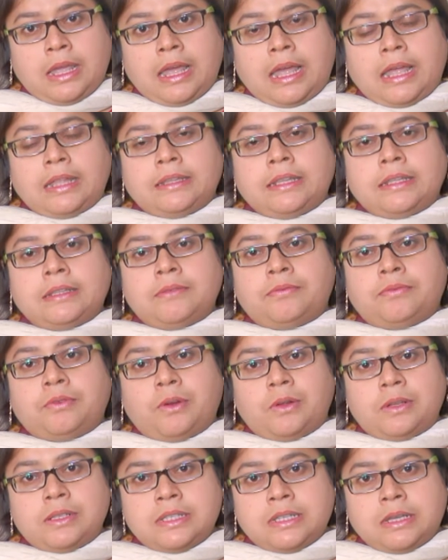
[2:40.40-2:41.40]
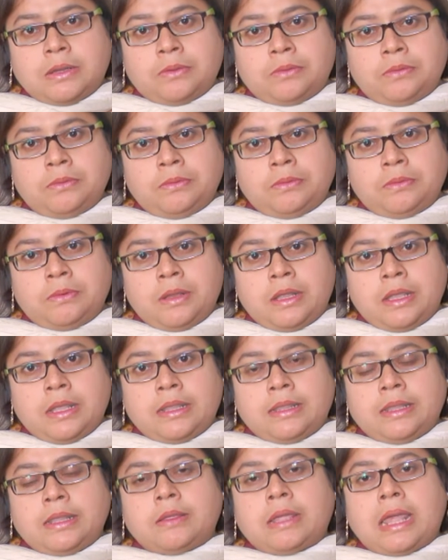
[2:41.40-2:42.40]
and then fall down.
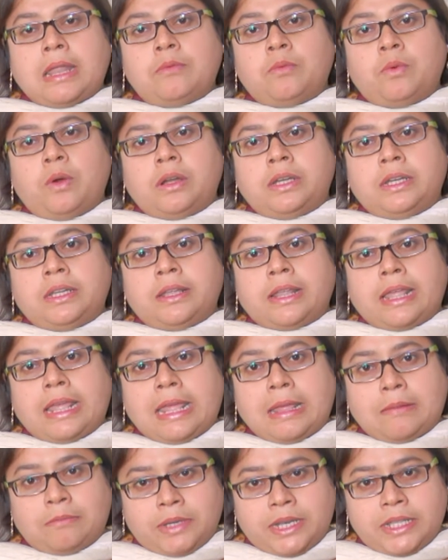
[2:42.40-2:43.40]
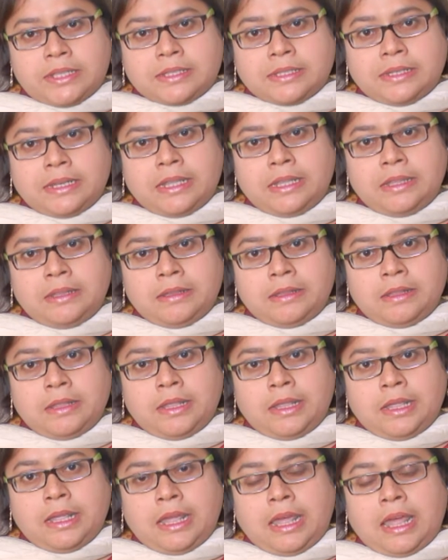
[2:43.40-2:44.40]
They can wander aimlessly,
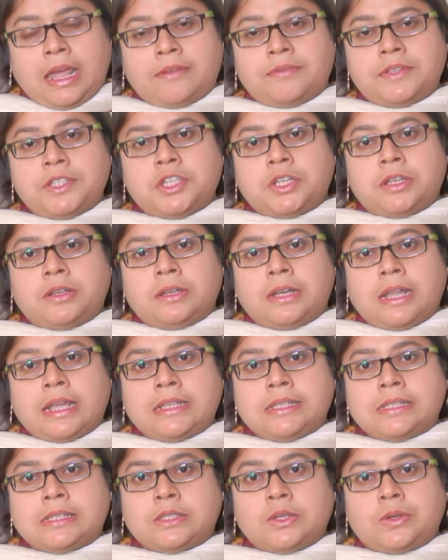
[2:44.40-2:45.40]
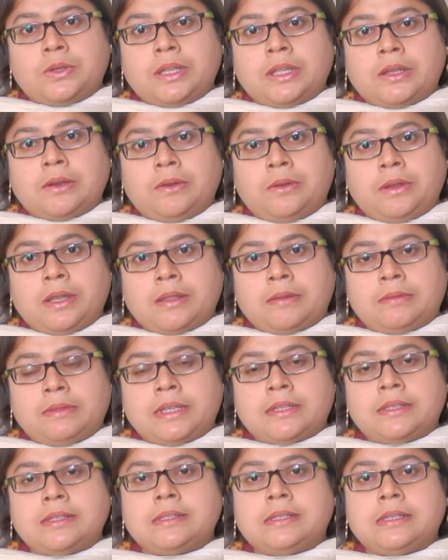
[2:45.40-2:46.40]
have a generalized tonic-clonic,
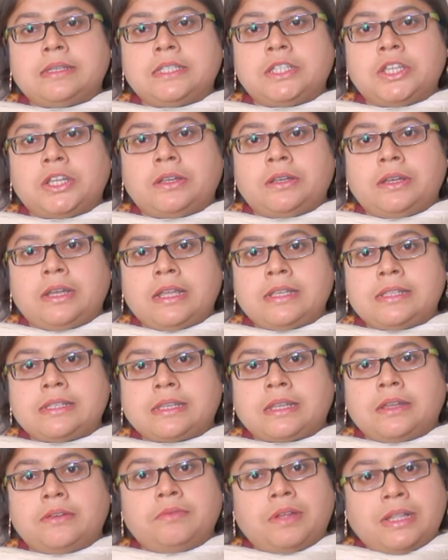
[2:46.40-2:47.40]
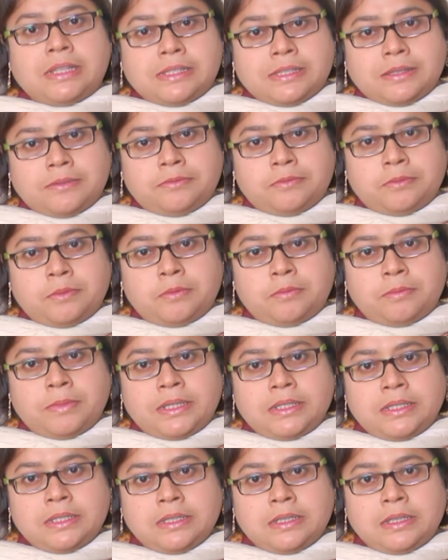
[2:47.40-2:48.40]
that is a generalized convulsive
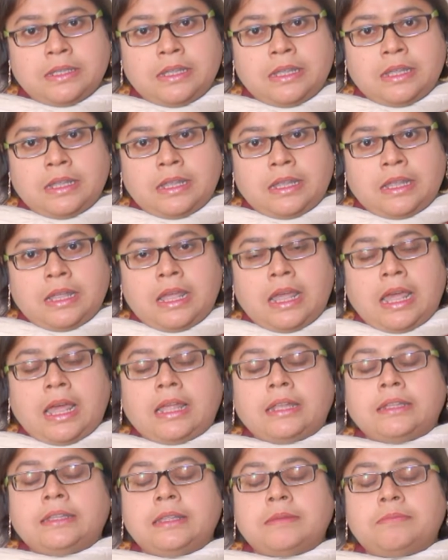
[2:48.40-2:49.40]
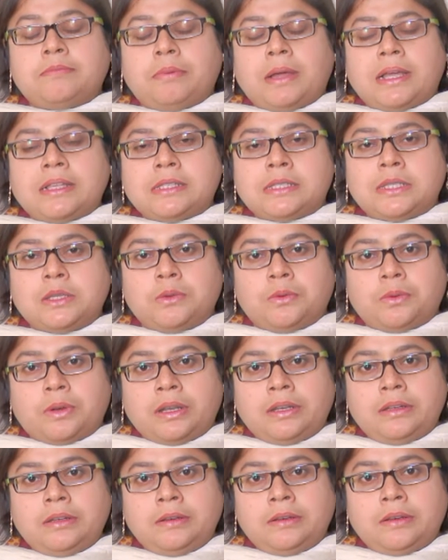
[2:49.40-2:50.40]
movement, and they pass
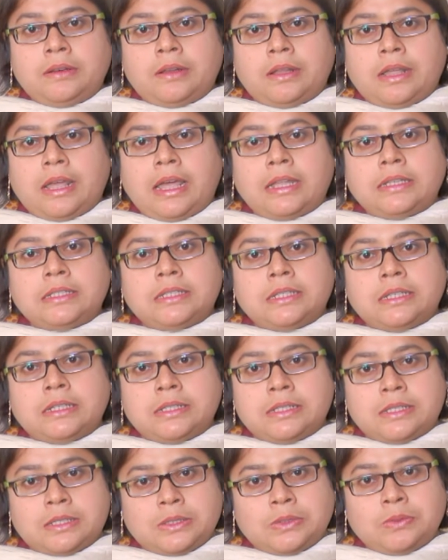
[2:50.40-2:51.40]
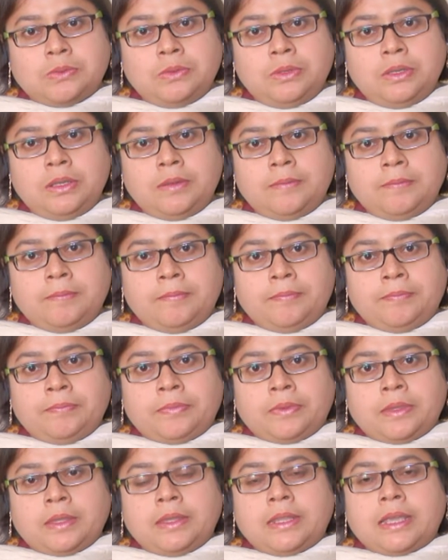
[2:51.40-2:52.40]
urine and stool.
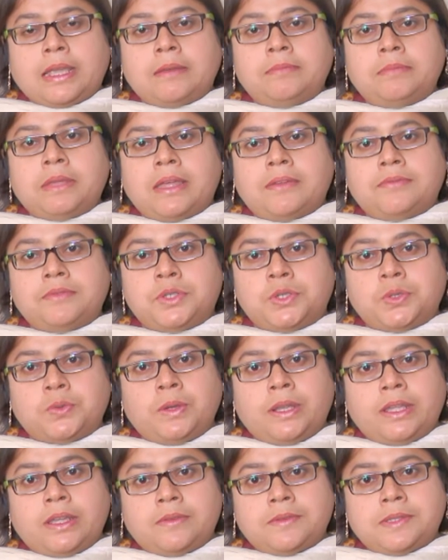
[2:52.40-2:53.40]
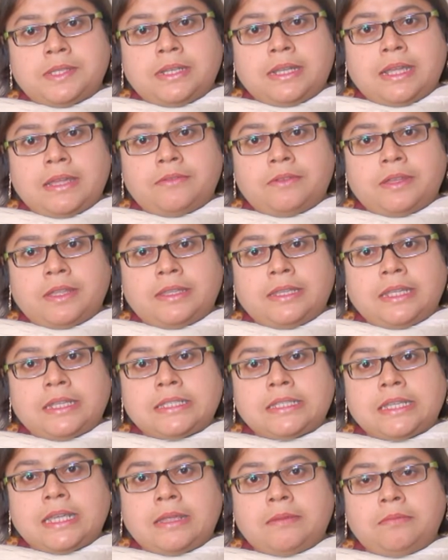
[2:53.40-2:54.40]
They can have drooling of saliva at
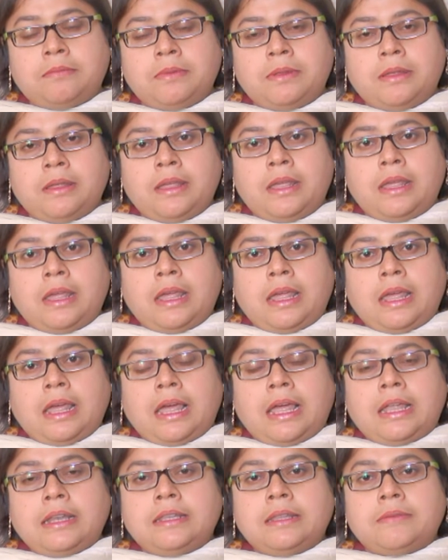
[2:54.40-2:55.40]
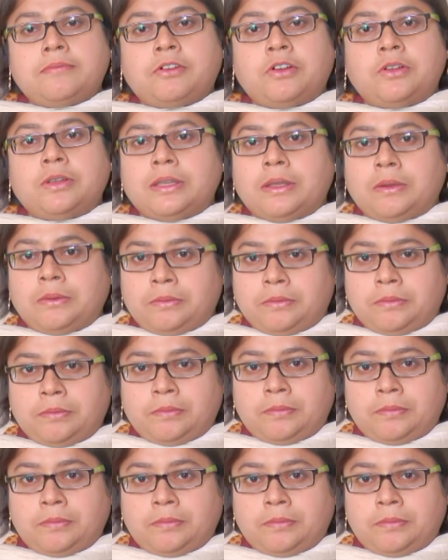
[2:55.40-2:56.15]
that time, and they fall down.